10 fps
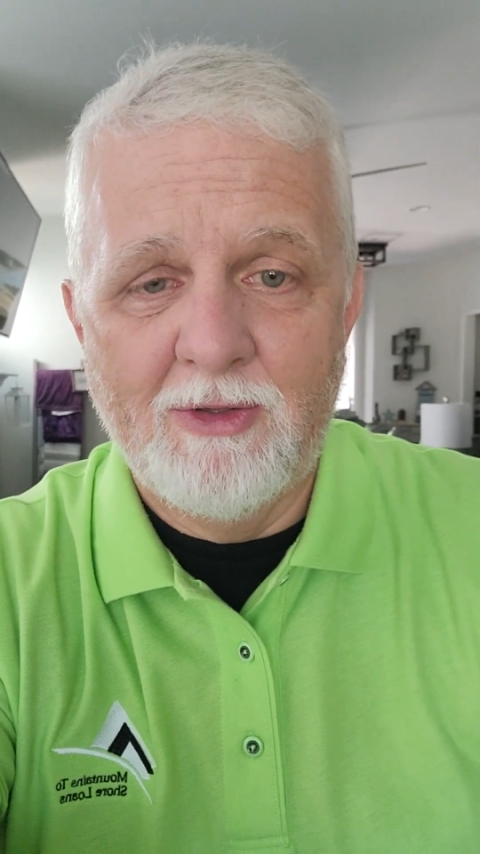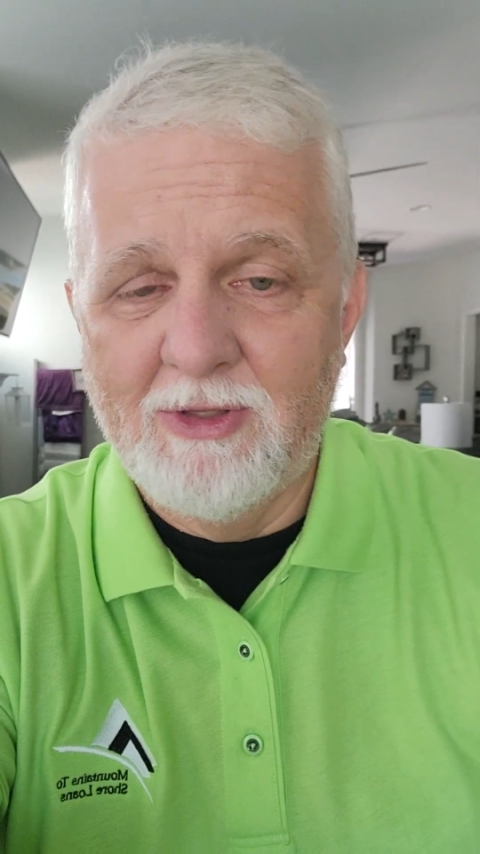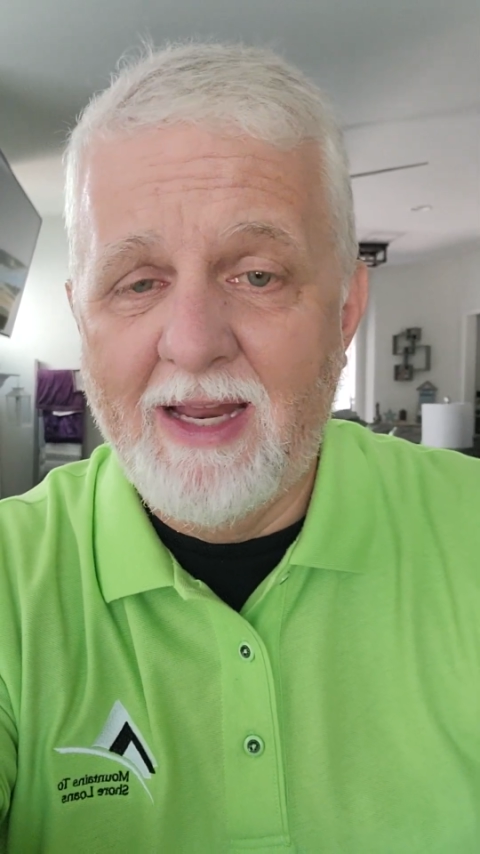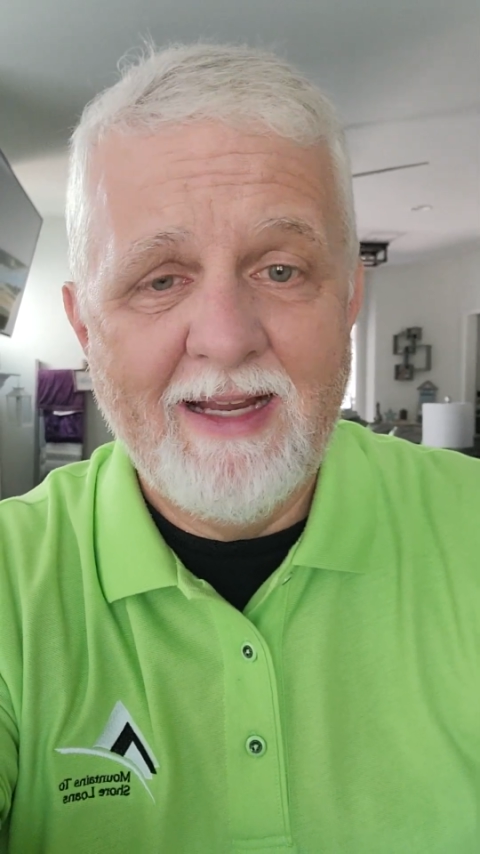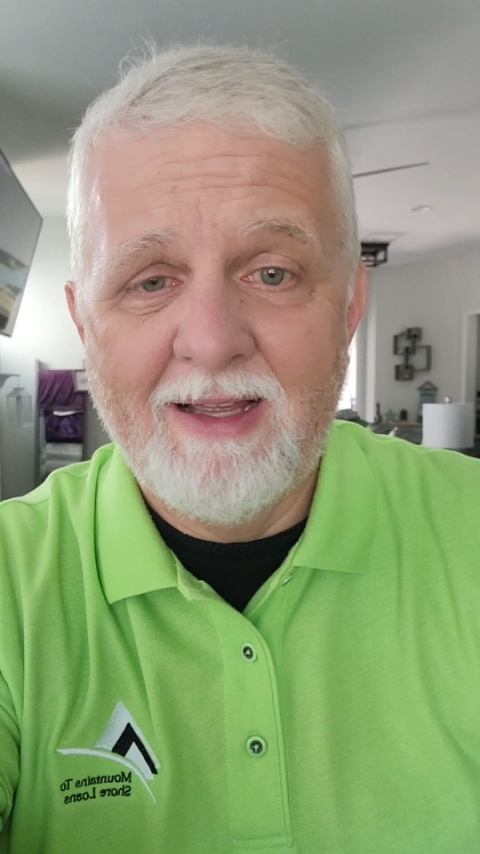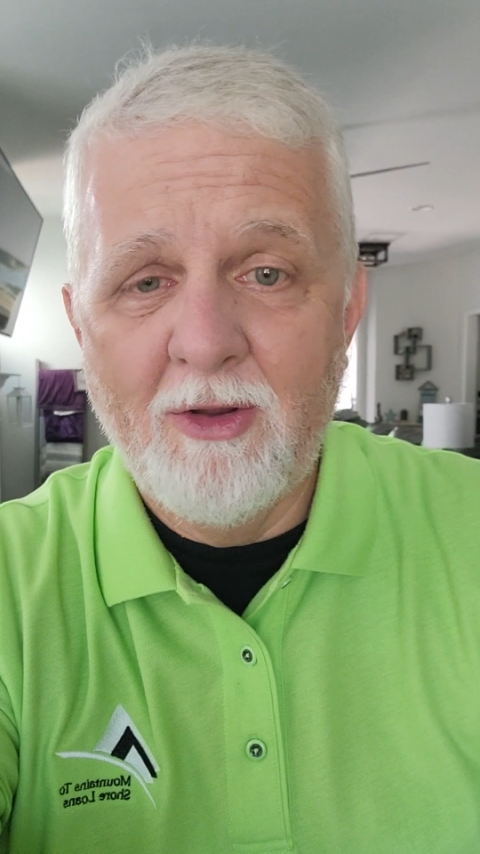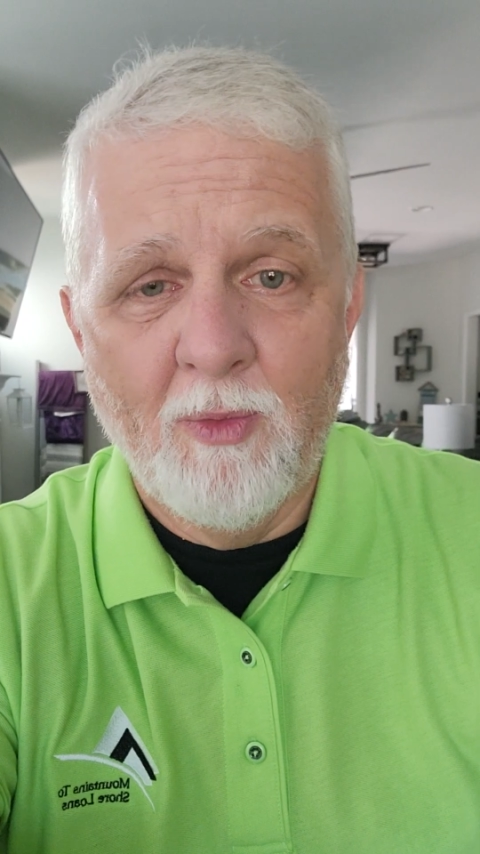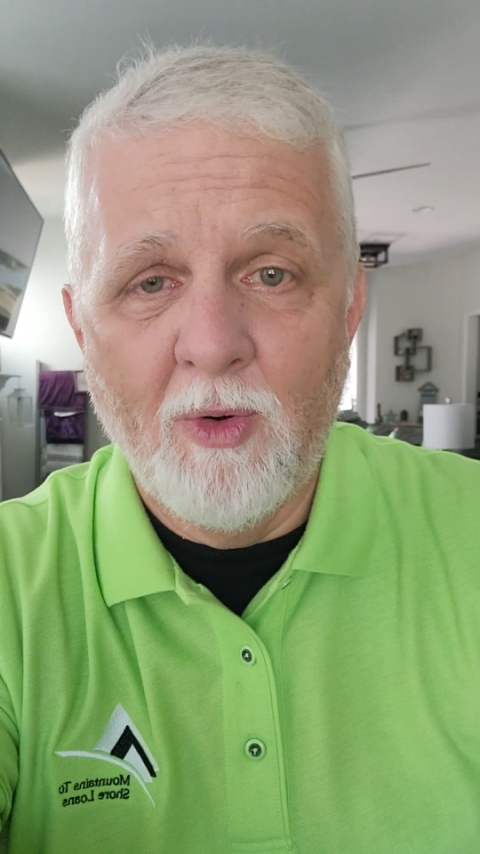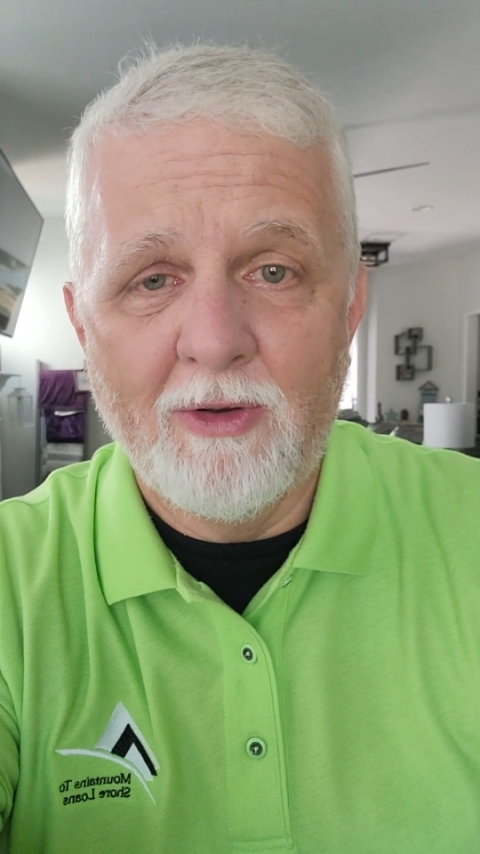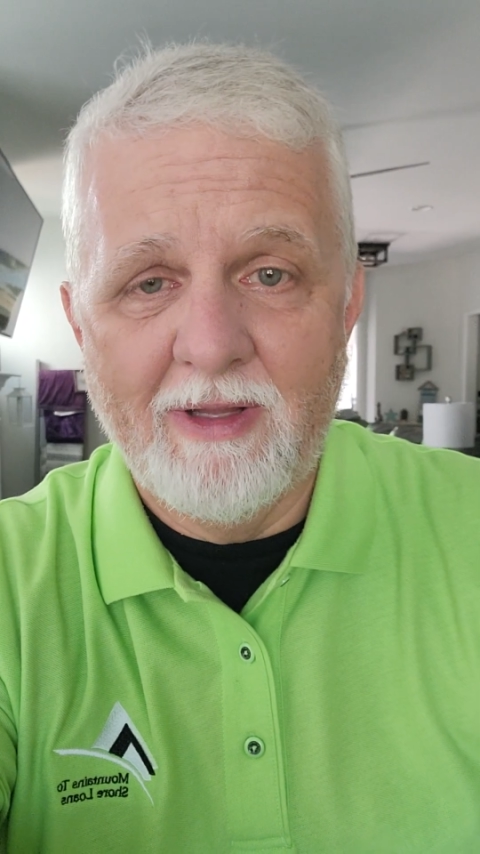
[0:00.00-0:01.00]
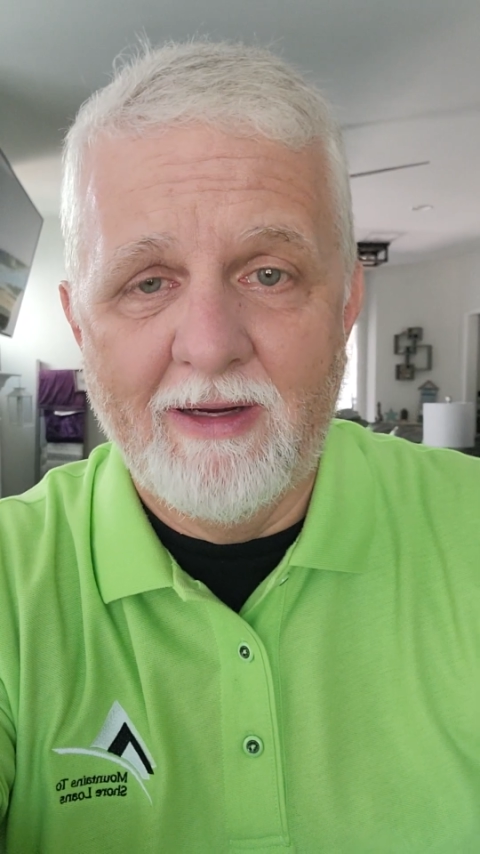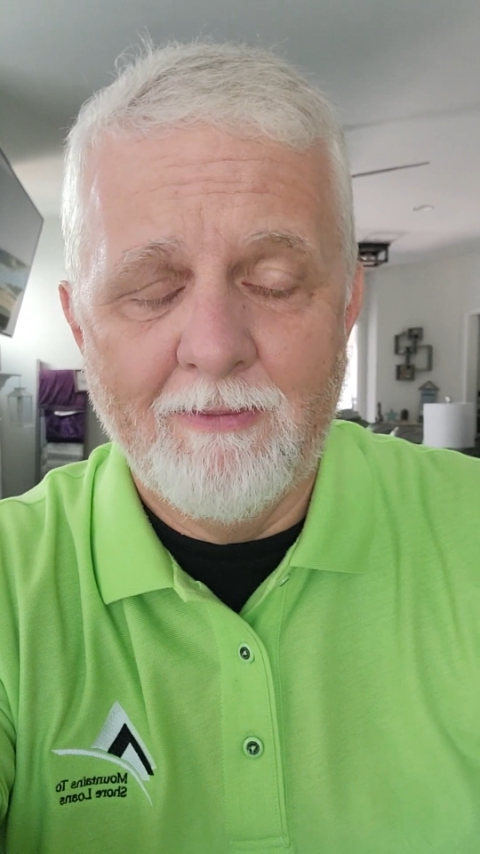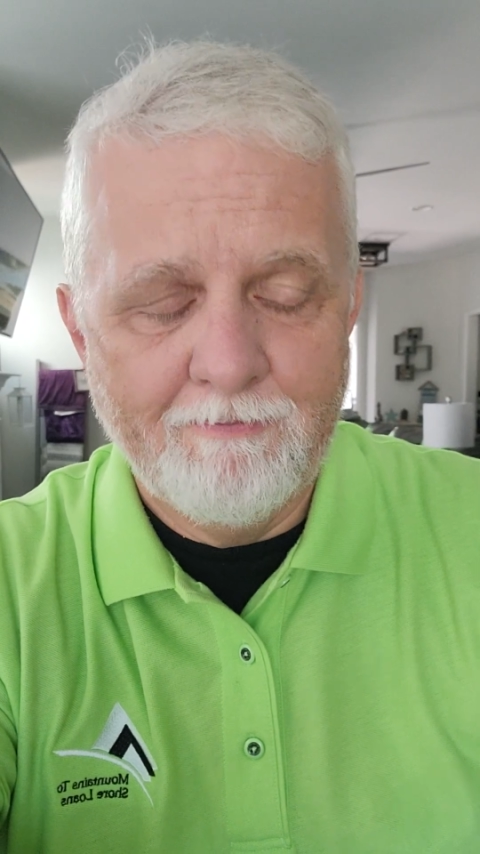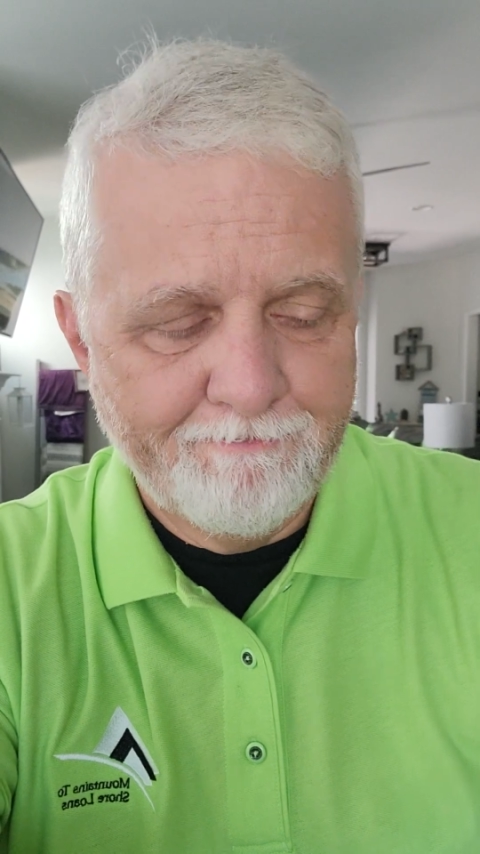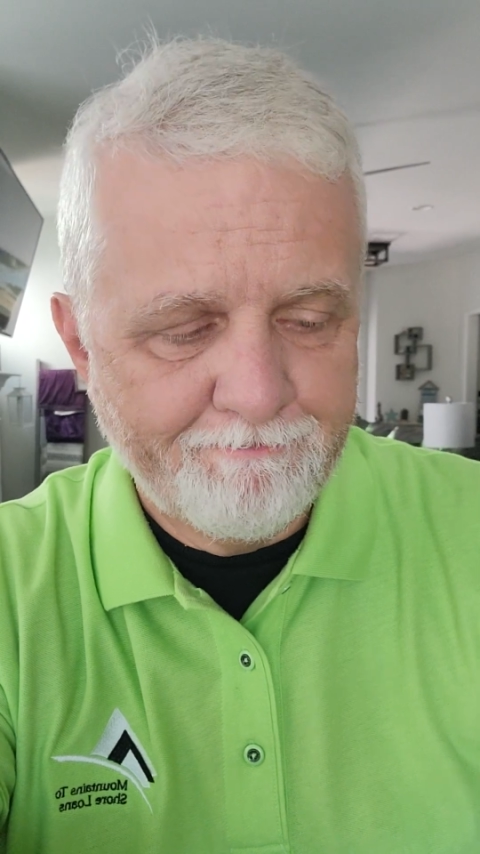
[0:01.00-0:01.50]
because I didn't go to work there.